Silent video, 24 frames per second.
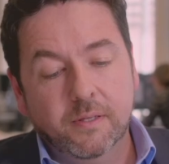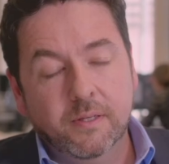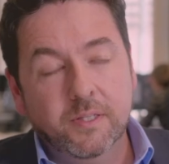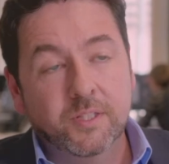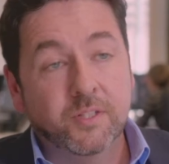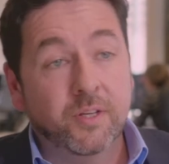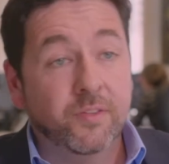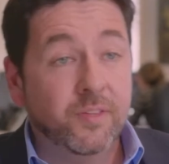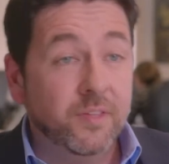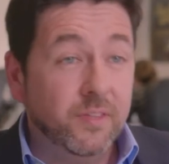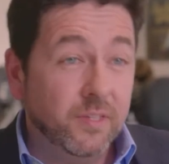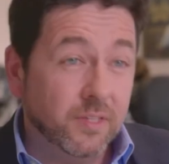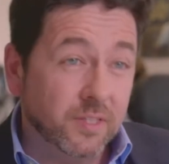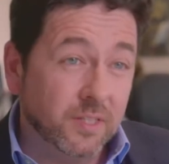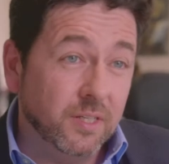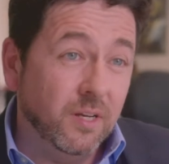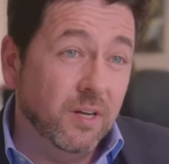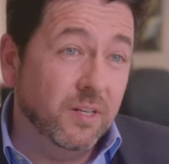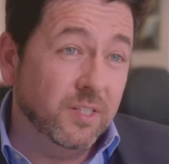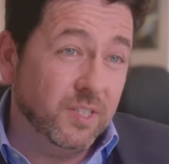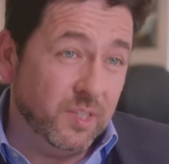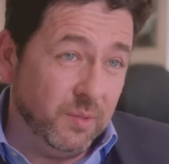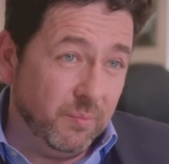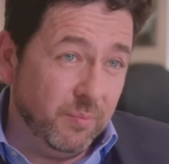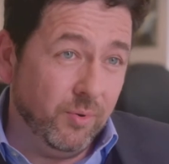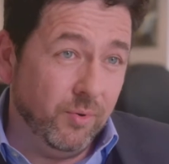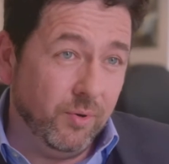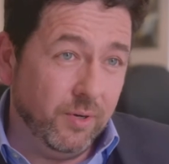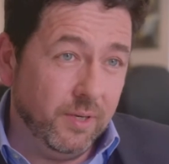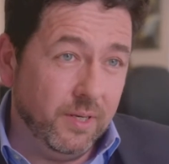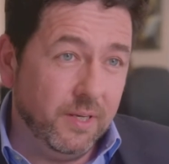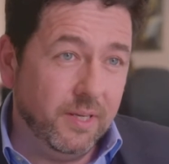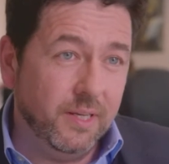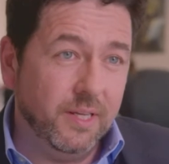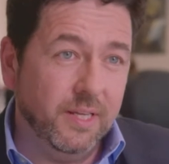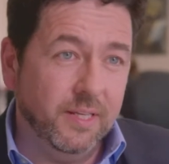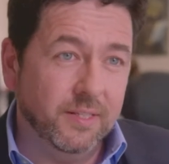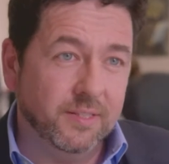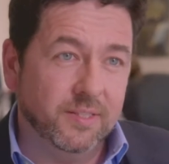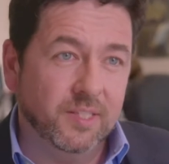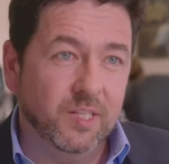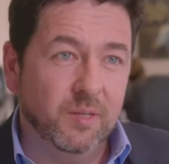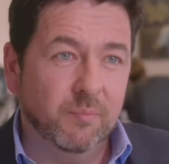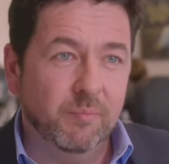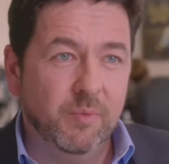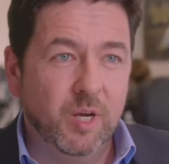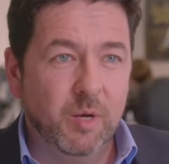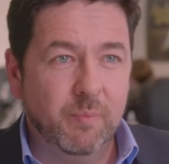So I think the starting point is
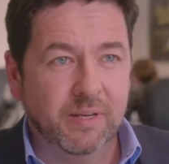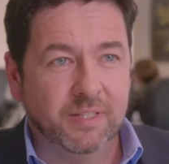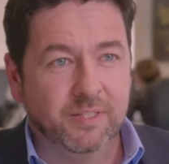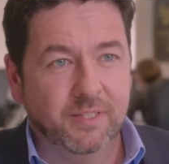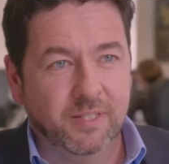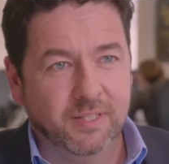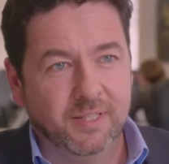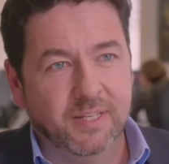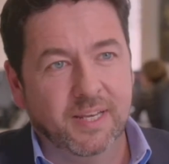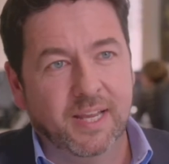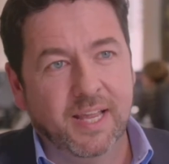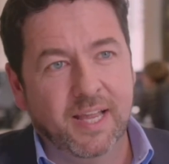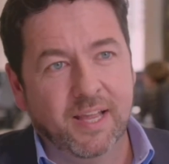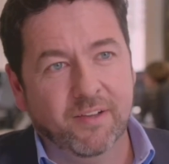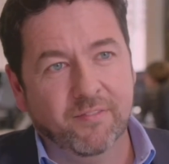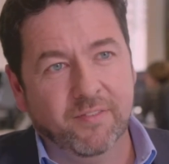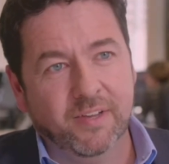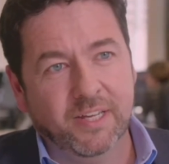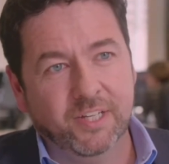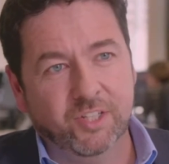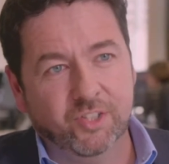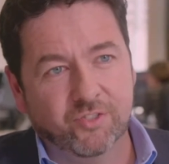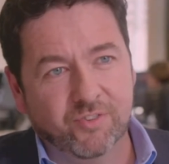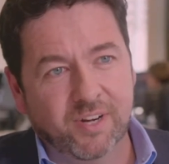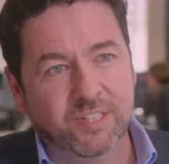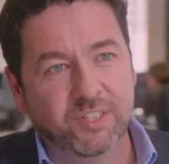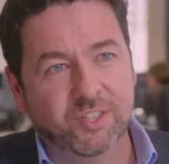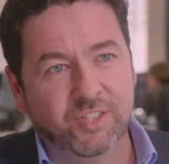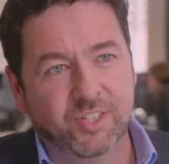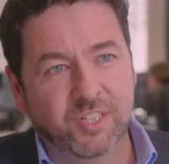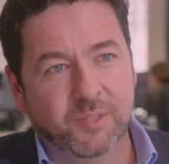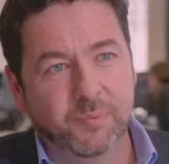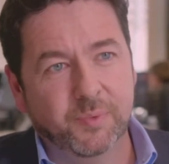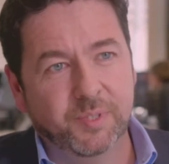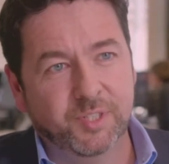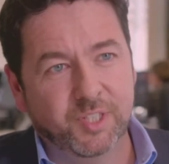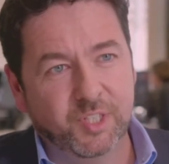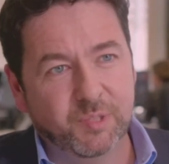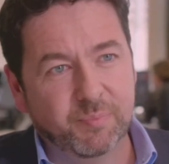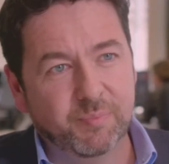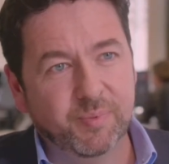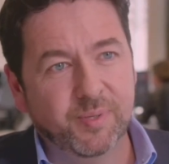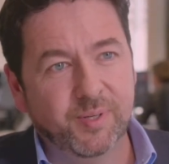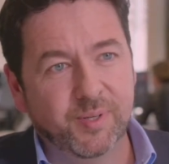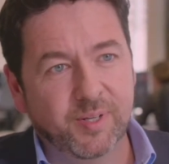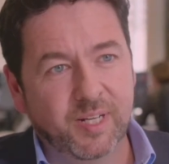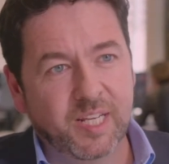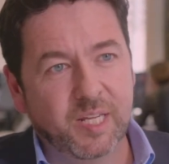that Mobas doesn't have a strategy which is
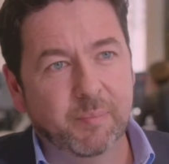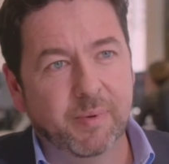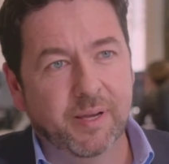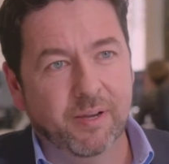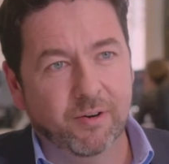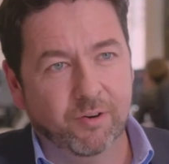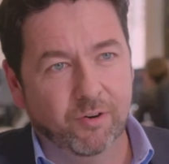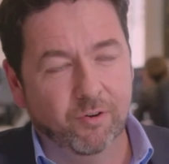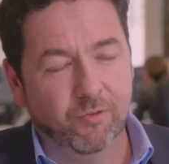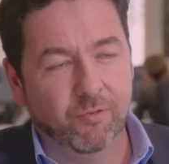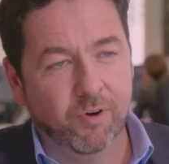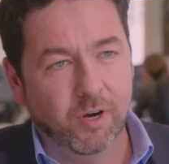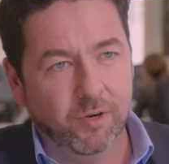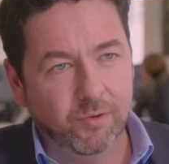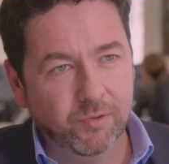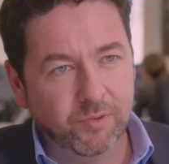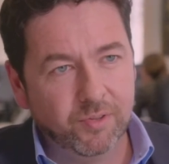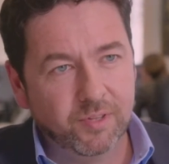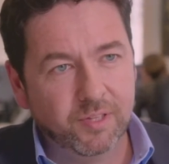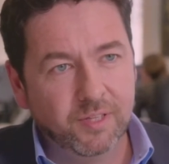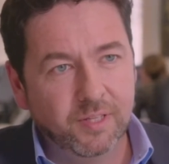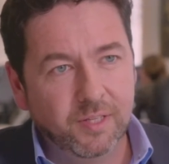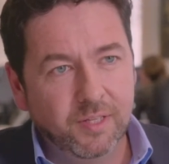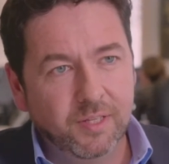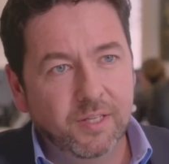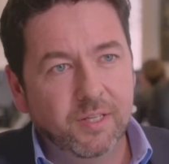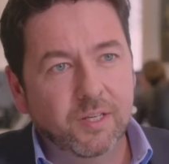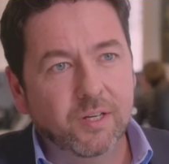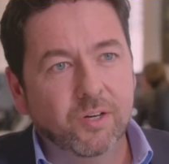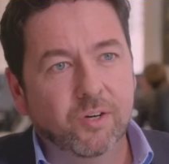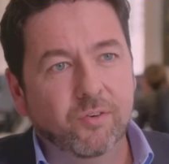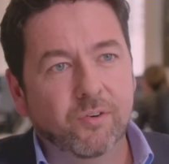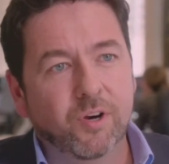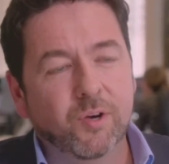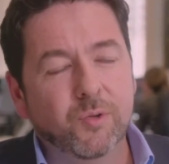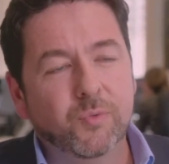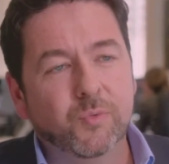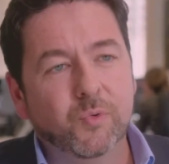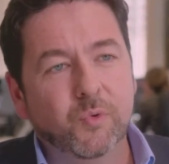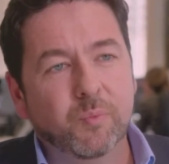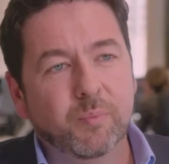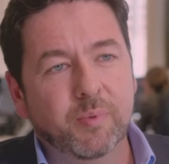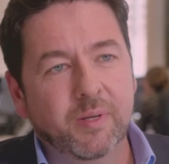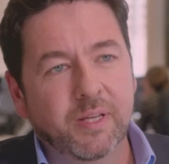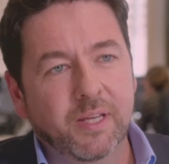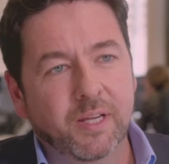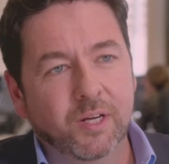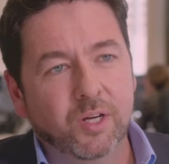purely about growth. Growth will
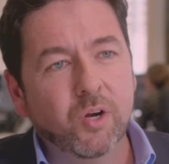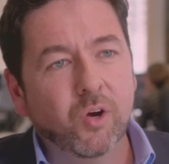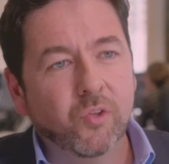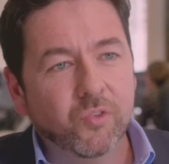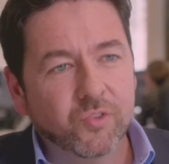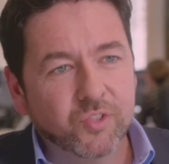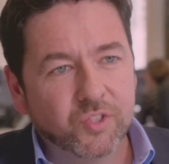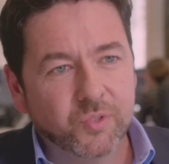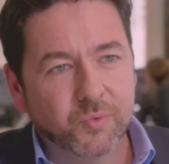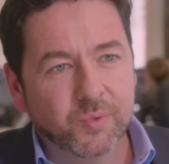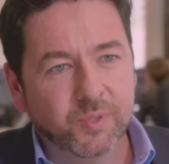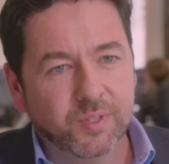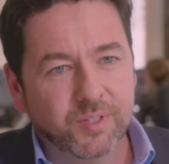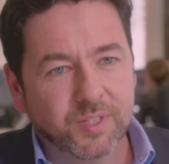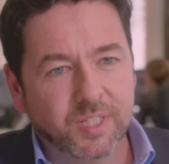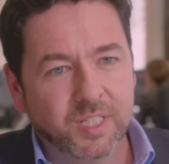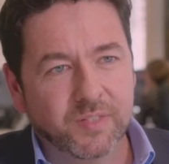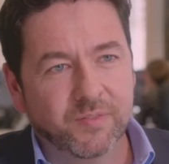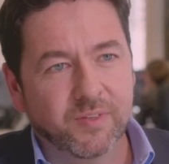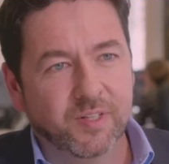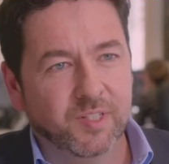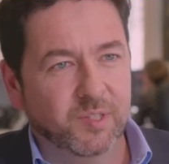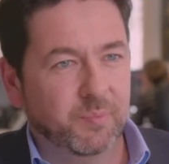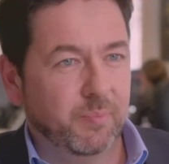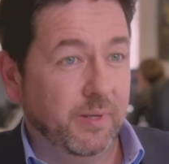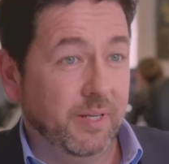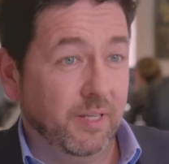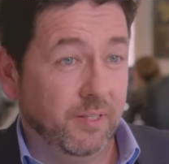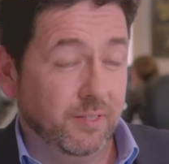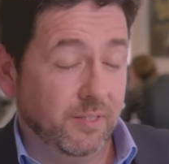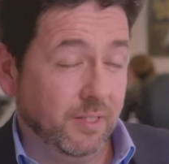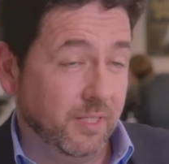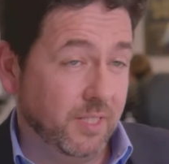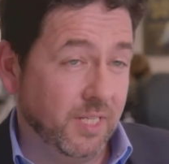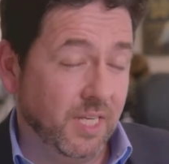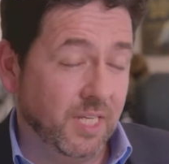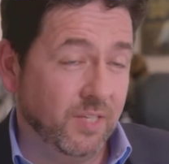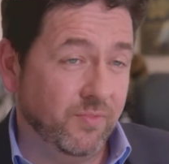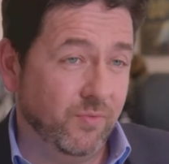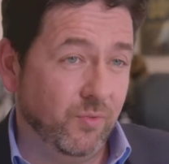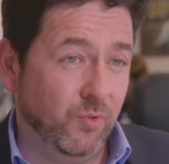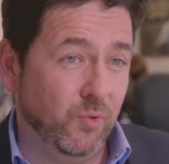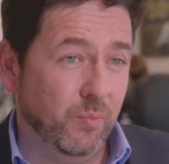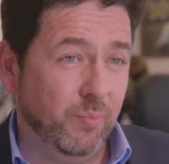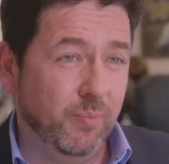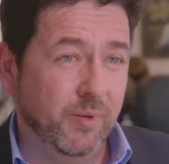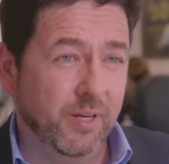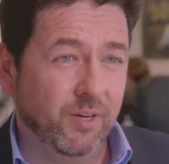be a consequence of us being
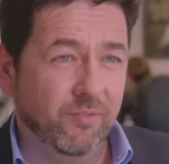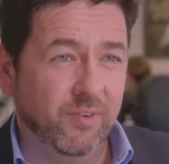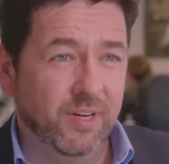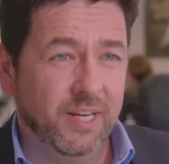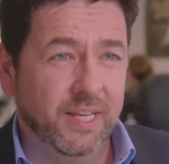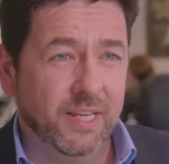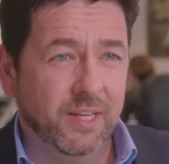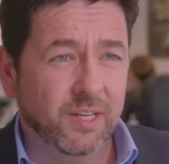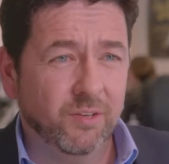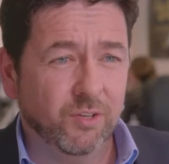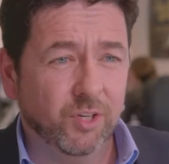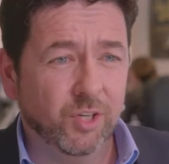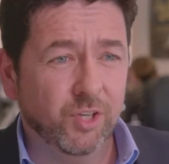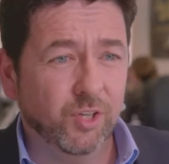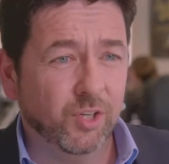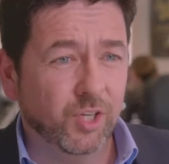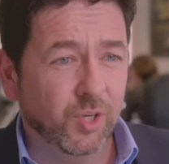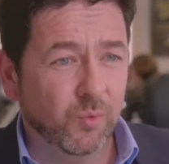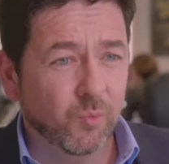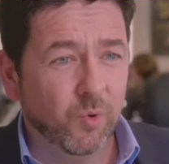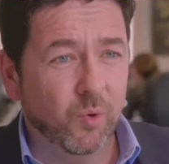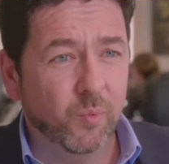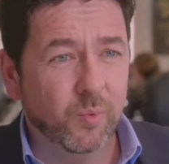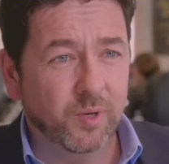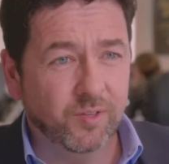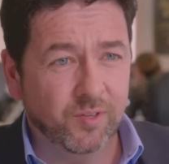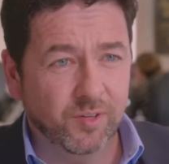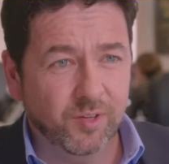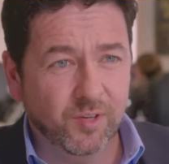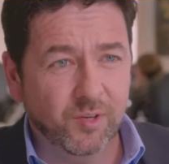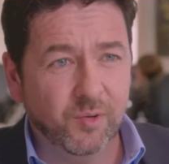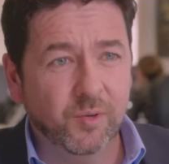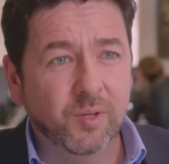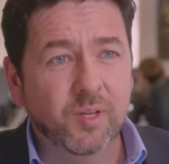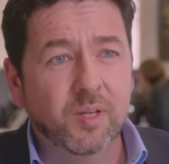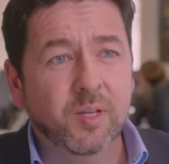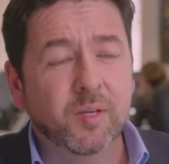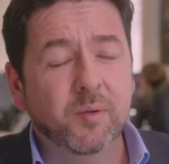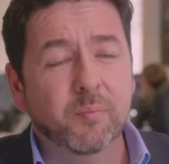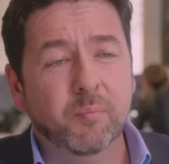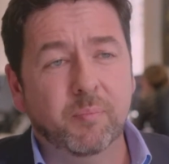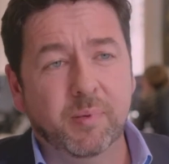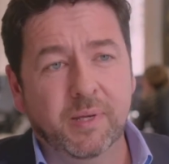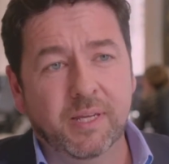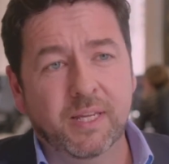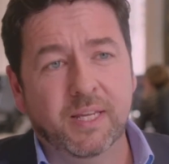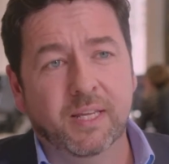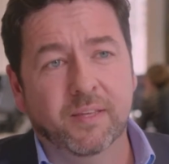successful, being really good at what we do,
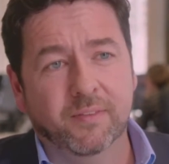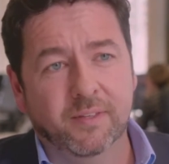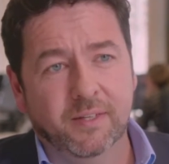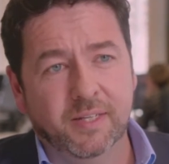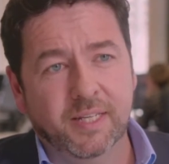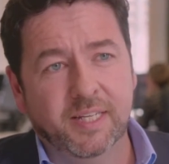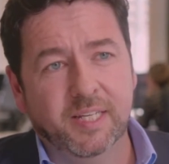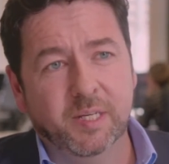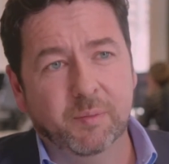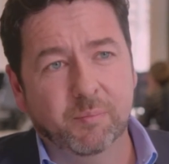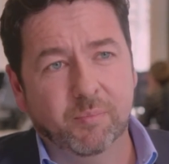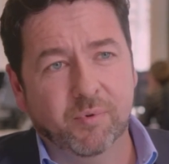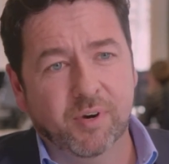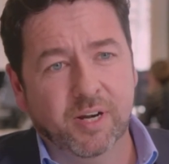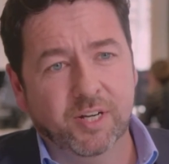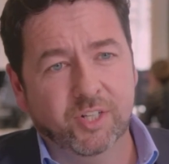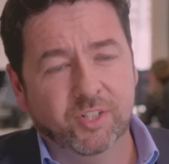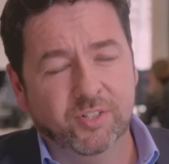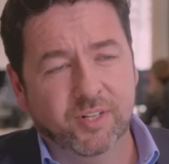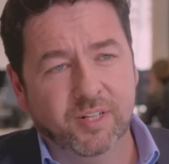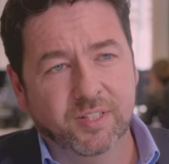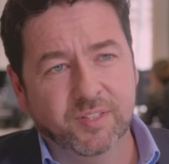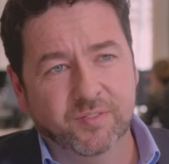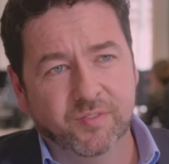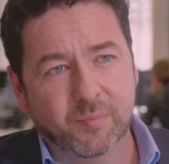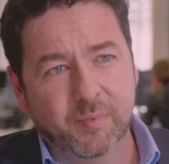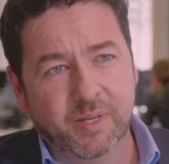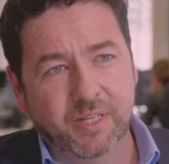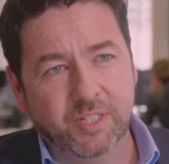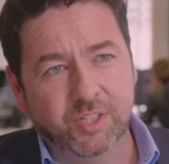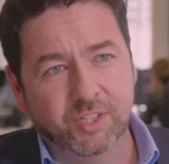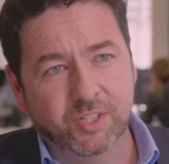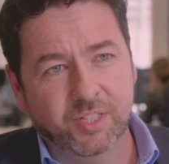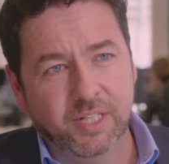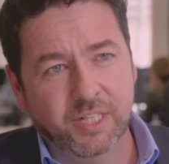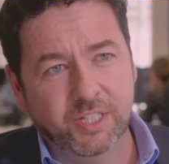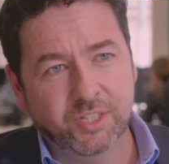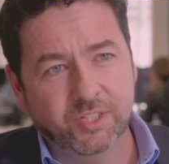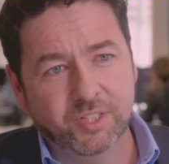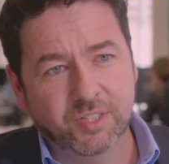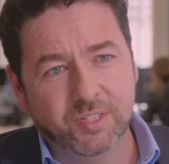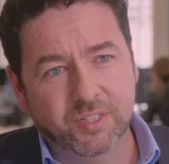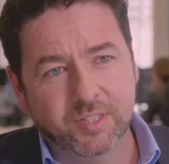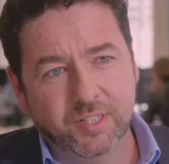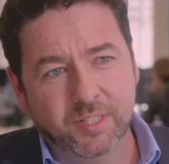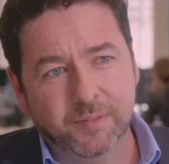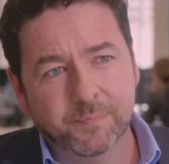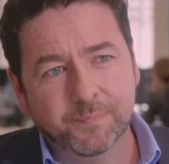being the leading brand transformation
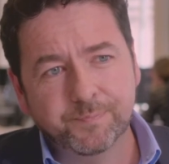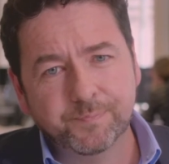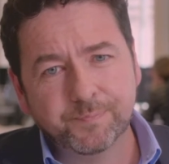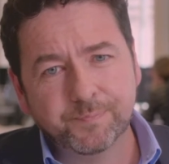agency.